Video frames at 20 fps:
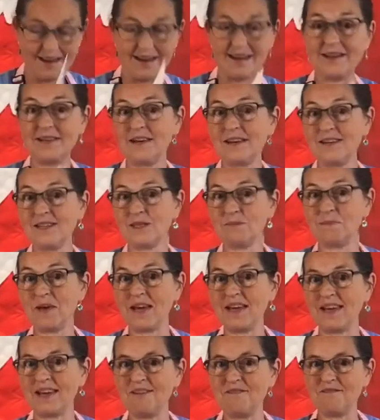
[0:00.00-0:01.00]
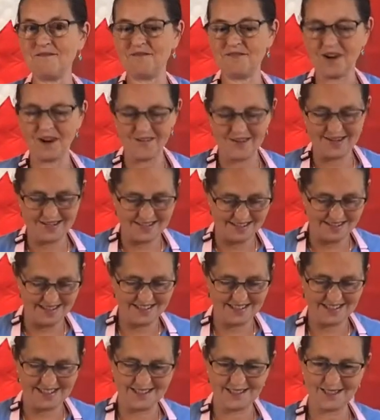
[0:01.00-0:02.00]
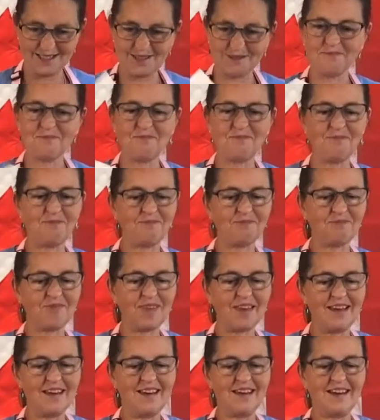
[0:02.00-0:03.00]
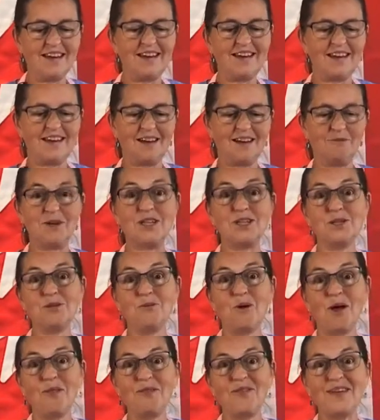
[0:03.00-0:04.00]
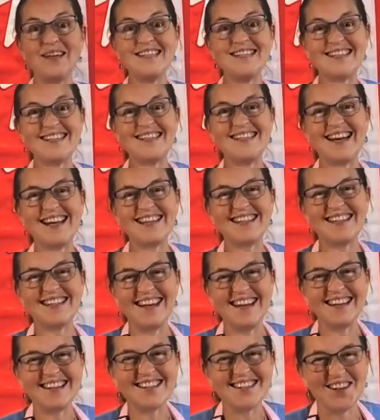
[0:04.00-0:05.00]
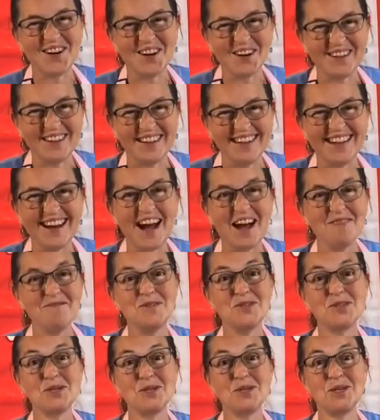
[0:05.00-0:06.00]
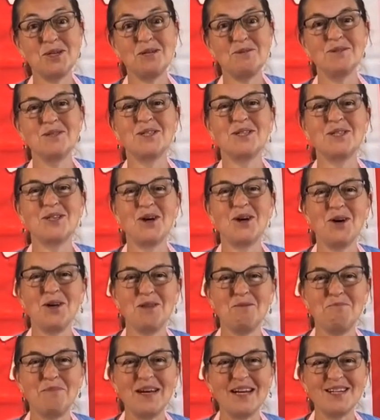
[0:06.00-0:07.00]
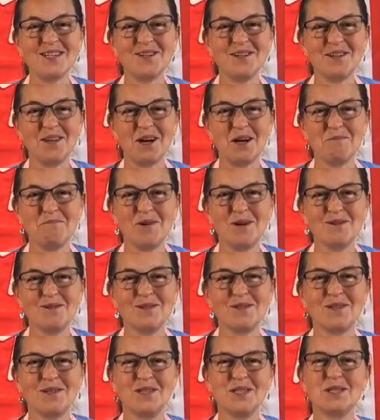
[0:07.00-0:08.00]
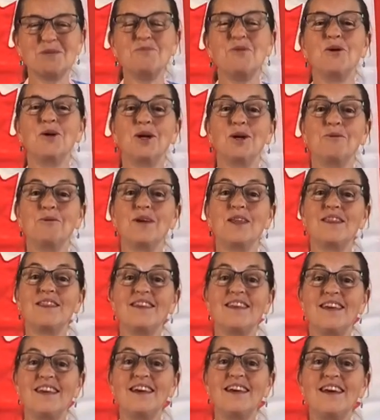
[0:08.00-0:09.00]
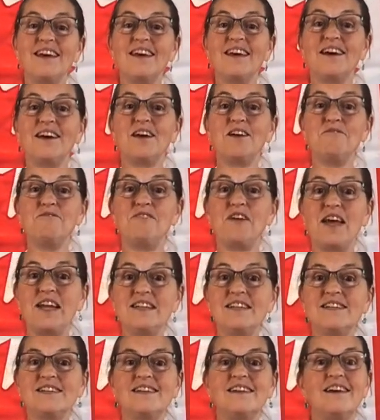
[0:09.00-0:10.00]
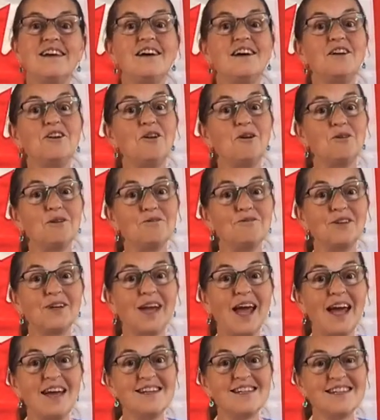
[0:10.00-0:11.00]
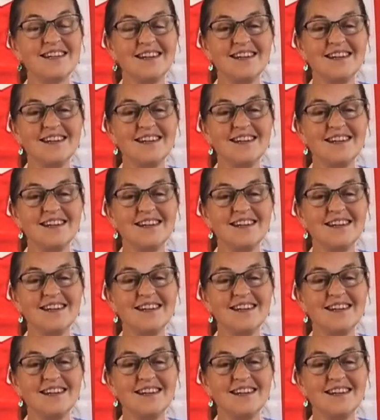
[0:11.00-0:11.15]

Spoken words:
does make it very delicious. And we do want these to taste like chocolate. I'm sure you saw the picture that I posted this morning with the event notification